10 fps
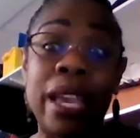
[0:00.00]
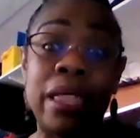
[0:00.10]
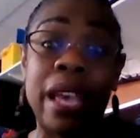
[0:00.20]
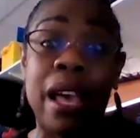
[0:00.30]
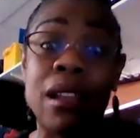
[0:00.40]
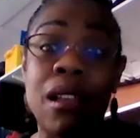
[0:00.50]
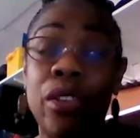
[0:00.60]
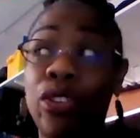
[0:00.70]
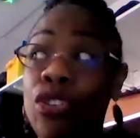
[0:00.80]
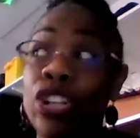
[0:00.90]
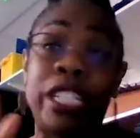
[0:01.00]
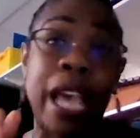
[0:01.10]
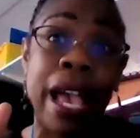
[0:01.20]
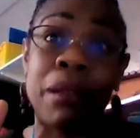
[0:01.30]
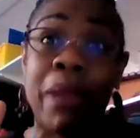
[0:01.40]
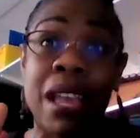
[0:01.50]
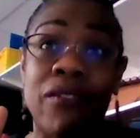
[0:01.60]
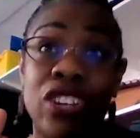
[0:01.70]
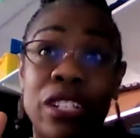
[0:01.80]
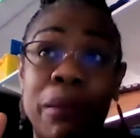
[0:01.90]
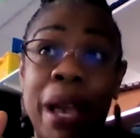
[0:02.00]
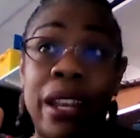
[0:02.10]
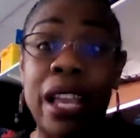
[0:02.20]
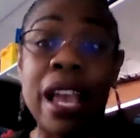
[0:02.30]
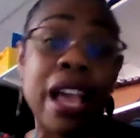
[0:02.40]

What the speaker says: that your dad may have learned about it,